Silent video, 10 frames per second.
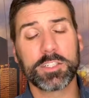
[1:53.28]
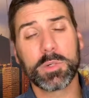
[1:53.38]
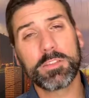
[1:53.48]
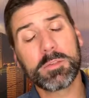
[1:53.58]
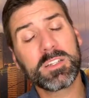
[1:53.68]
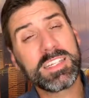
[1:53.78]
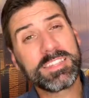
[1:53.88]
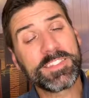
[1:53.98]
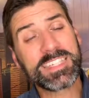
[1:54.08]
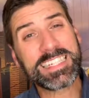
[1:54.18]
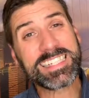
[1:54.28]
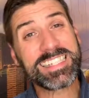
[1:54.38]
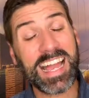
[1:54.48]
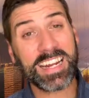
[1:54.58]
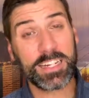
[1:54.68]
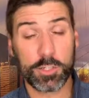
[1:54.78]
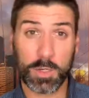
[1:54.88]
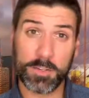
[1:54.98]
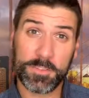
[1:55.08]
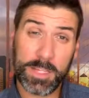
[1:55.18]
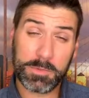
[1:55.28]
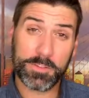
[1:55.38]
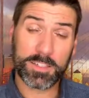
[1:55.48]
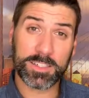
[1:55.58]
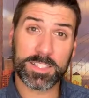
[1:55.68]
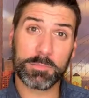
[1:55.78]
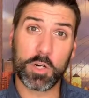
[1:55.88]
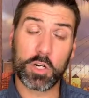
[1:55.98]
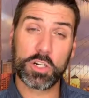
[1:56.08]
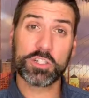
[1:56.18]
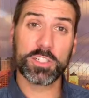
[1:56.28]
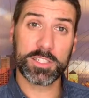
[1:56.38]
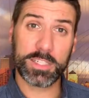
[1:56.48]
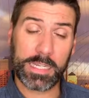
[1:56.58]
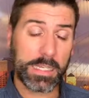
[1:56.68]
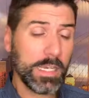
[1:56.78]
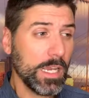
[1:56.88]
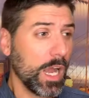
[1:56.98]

Do you want them to feel excited? Do you want them to feel some urgency?